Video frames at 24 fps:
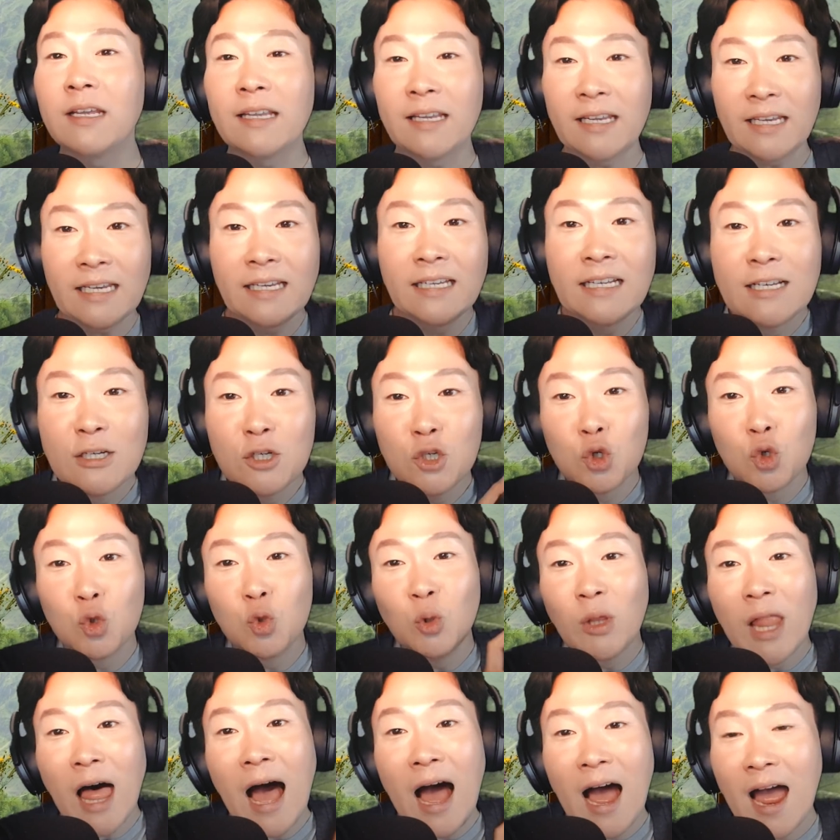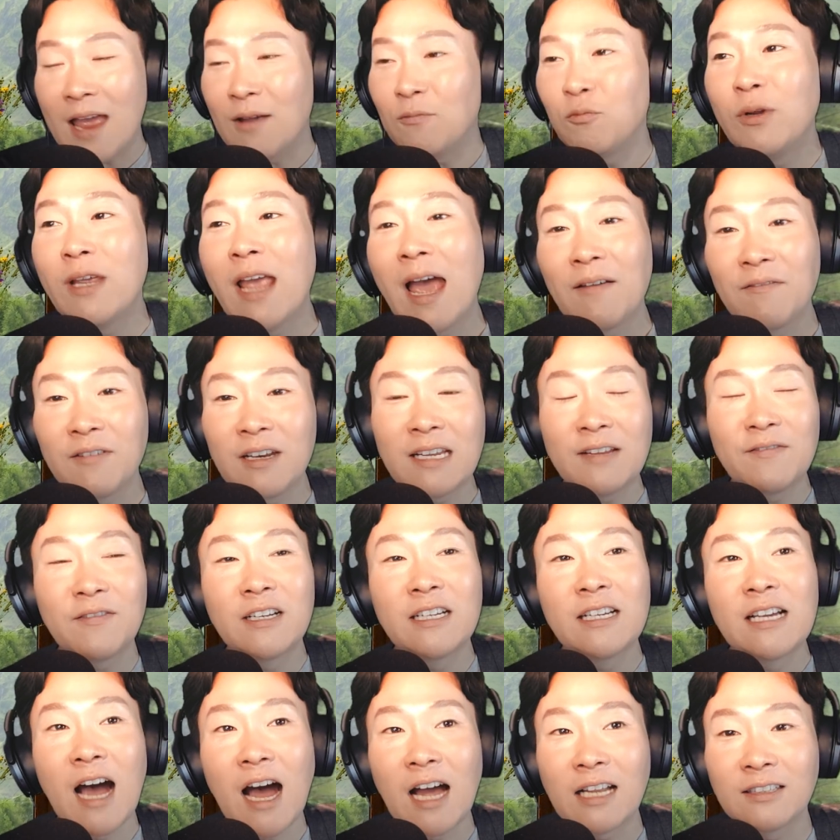in July. We haven't even
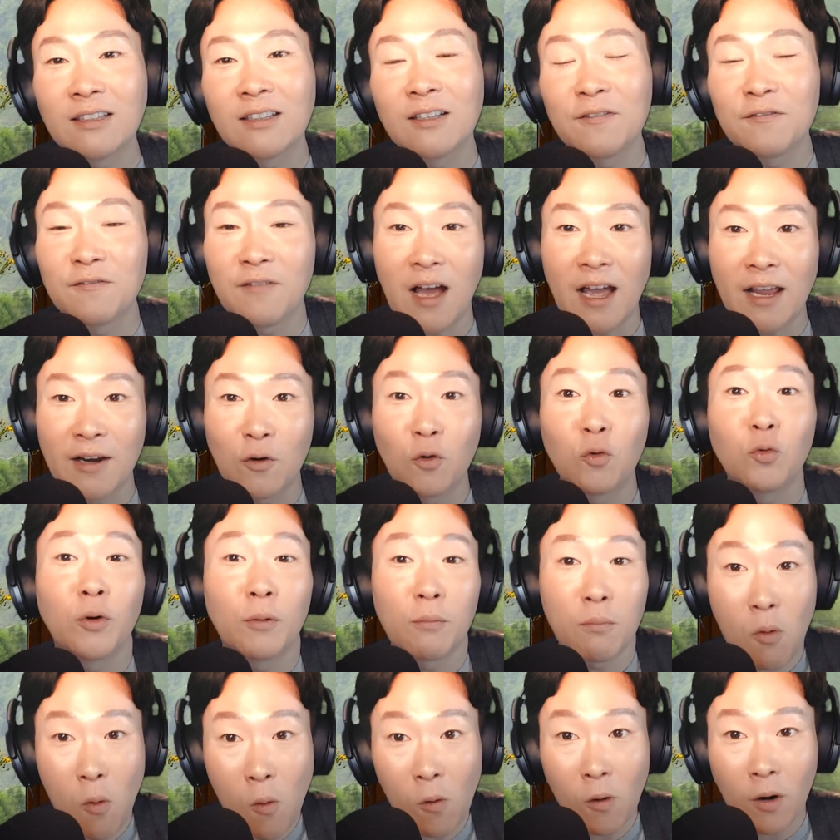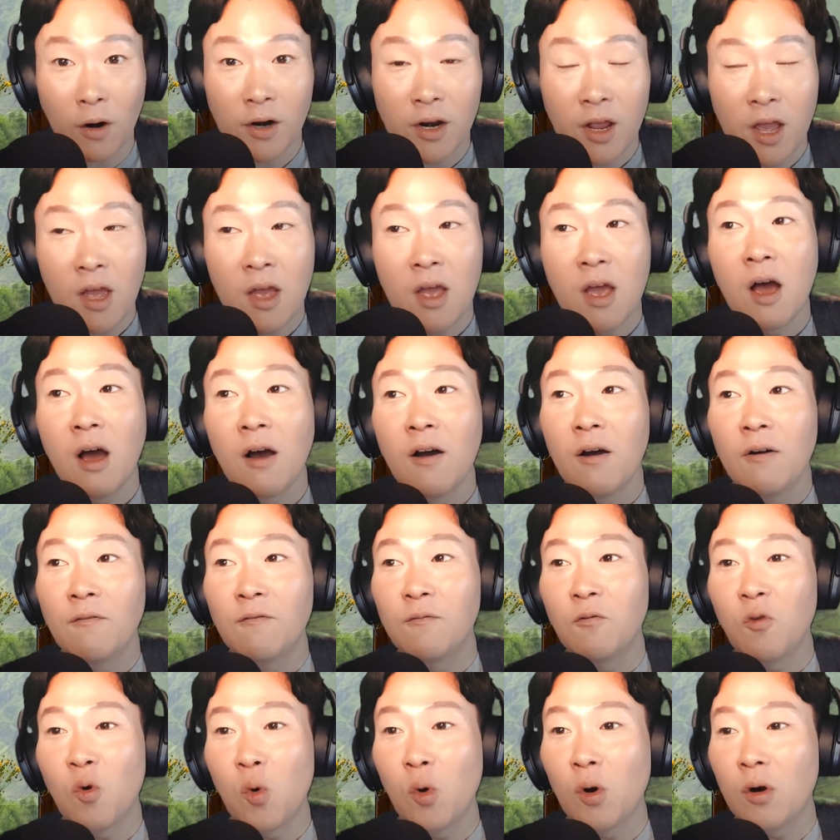gotten the final report
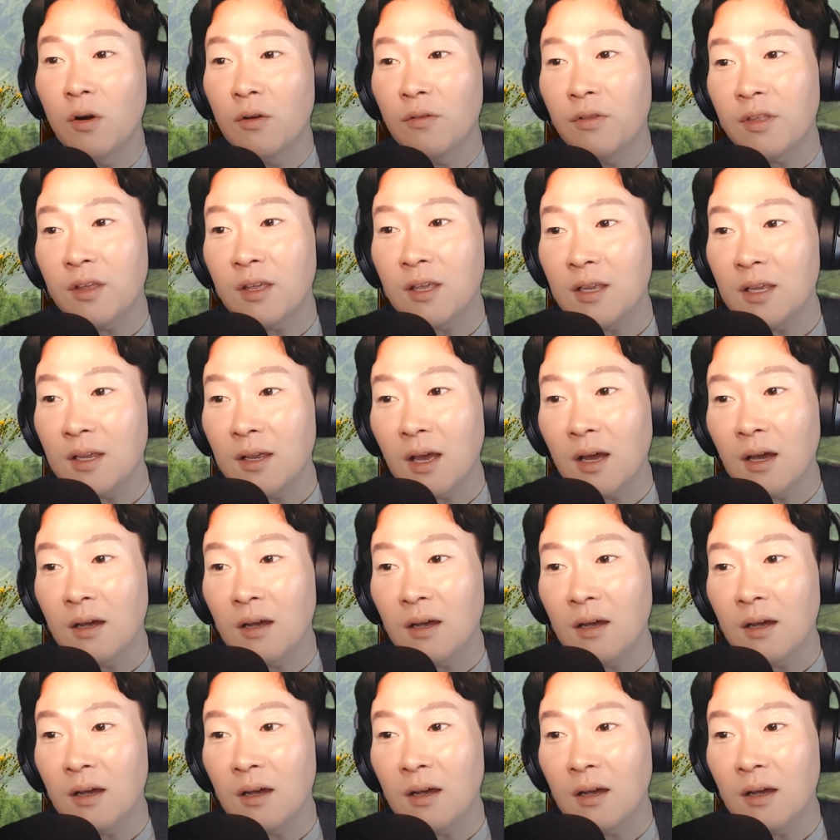for the